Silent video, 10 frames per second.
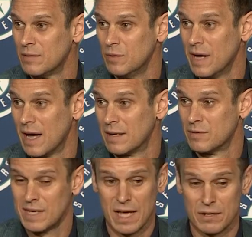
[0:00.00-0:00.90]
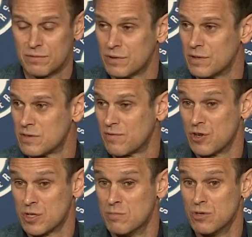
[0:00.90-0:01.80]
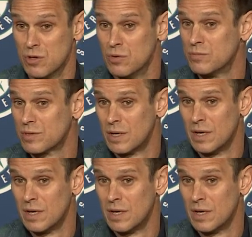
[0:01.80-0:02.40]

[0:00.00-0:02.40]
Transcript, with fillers: We got together for for some zooms.